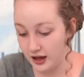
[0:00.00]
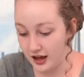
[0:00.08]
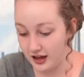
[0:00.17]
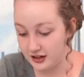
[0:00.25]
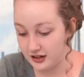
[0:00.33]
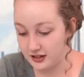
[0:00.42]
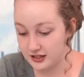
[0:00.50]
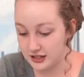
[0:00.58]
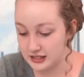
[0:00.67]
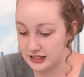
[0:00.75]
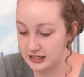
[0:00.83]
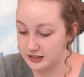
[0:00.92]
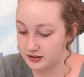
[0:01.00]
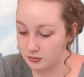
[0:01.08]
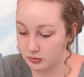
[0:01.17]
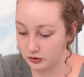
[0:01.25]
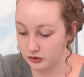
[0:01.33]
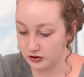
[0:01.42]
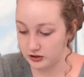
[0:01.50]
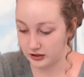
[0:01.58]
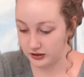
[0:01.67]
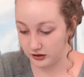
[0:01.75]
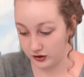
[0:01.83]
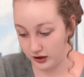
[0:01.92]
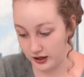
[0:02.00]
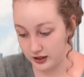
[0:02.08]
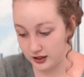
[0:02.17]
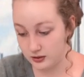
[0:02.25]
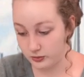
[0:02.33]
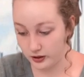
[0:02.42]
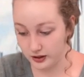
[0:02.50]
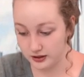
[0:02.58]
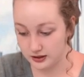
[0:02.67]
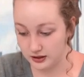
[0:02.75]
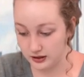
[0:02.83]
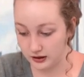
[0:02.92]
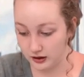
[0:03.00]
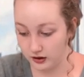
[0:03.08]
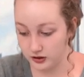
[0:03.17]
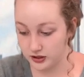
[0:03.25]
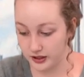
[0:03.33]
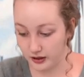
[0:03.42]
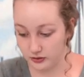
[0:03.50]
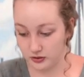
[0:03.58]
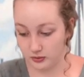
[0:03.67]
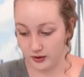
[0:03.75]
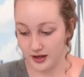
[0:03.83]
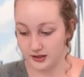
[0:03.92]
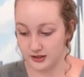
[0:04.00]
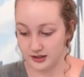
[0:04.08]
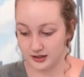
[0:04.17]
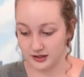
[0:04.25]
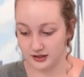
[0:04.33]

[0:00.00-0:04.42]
and it contains the motors in the crane as well as the large counterweights,